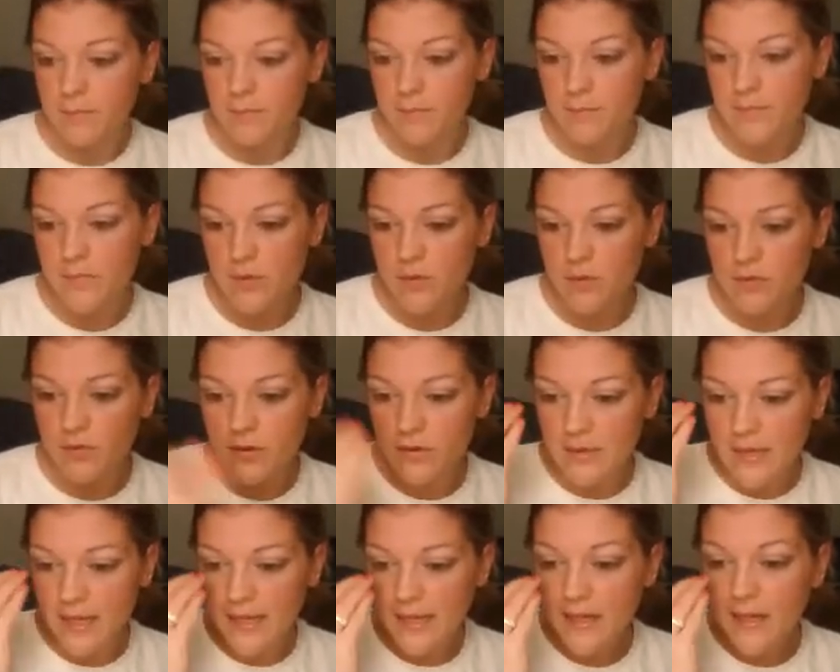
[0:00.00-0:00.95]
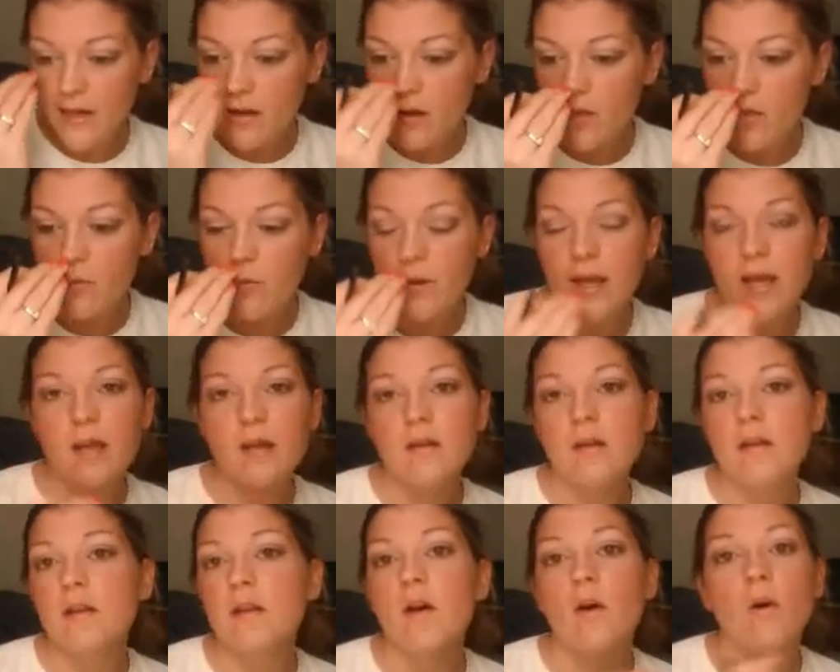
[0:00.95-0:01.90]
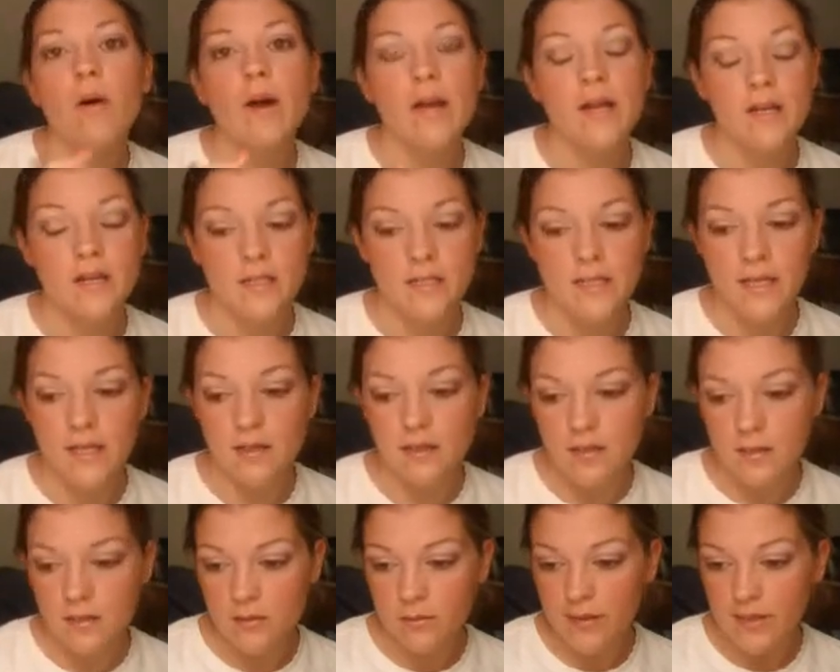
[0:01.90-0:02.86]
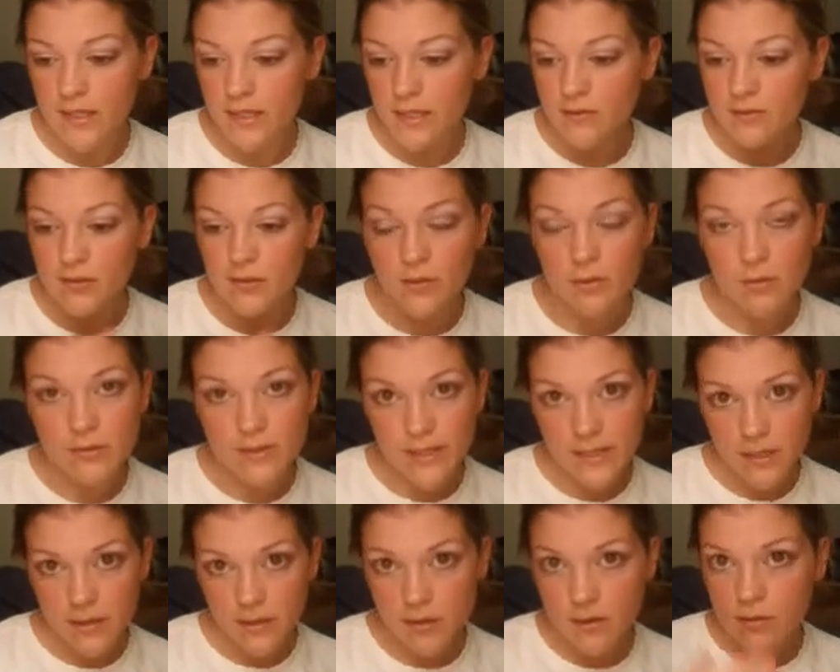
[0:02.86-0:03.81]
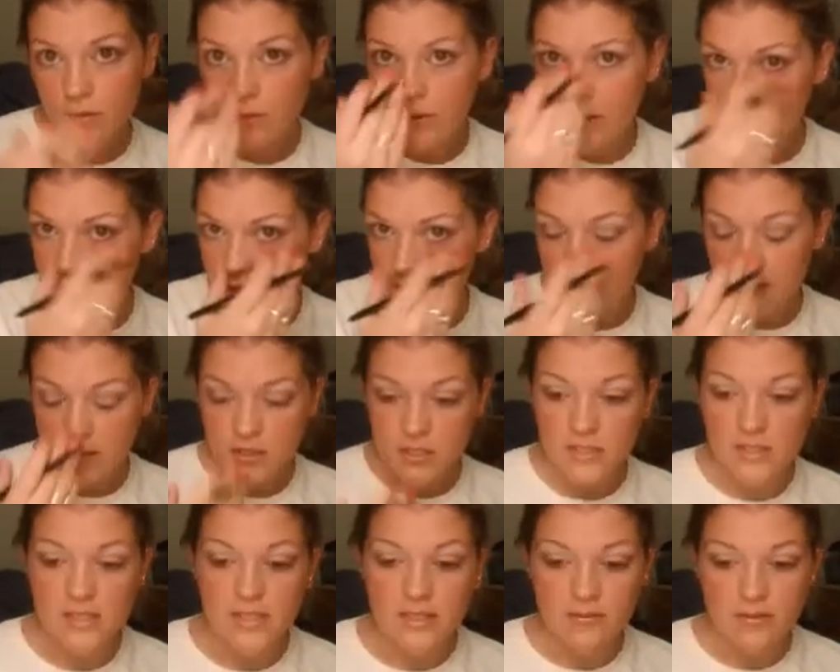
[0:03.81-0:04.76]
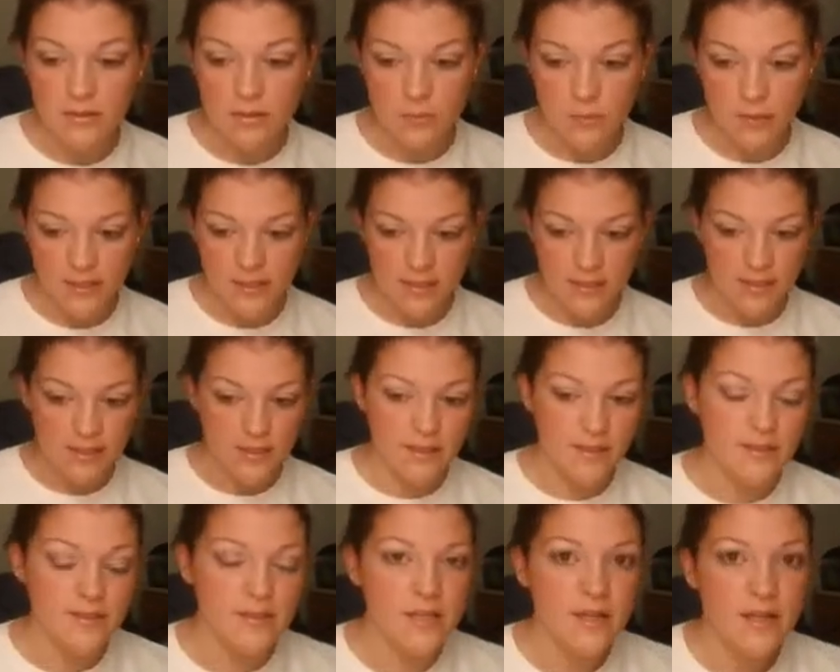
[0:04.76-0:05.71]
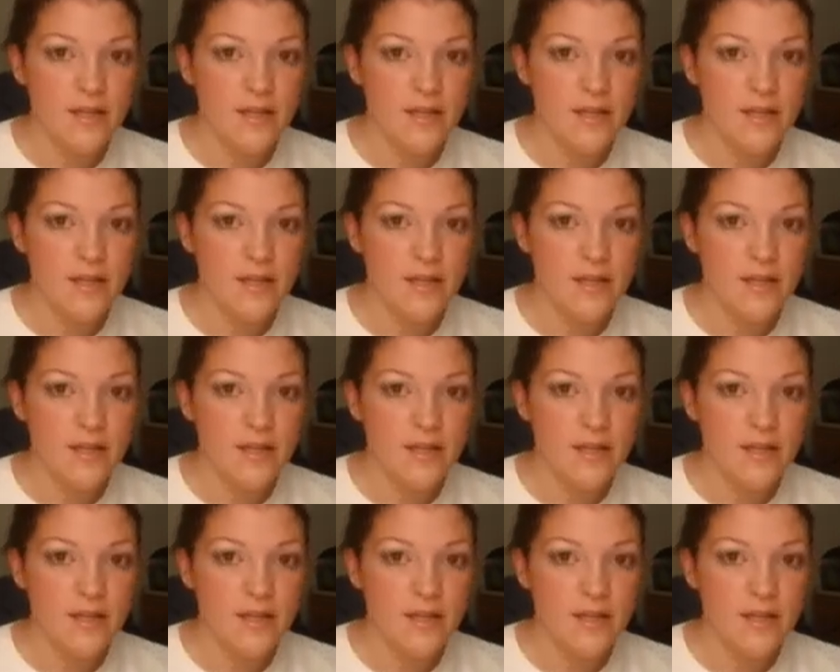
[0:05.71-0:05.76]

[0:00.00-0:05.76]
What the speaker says: So if you like it all the way in, go ahead and take it all the way in. If you don't like it all the way in, then just leave it the way that it is.